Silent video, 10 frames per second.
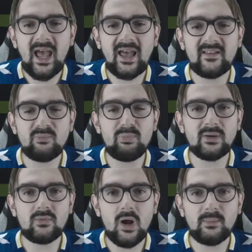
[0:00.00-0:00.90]
And then
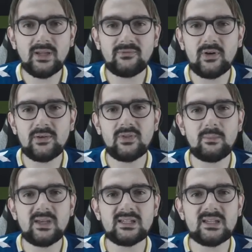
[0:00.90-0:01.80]
Benrahma in front of
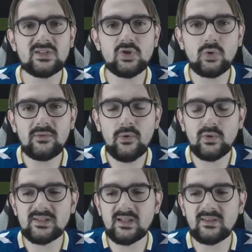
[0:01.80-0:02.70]
them is solely
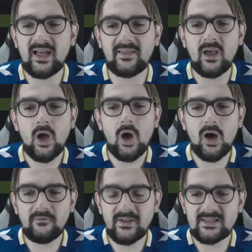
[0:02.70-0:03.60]
focused on that
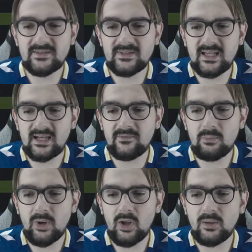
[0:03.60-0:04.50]
offensive side of the
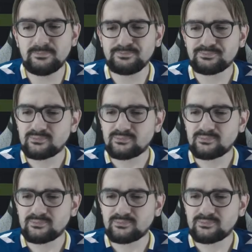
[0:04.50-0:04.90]
ball.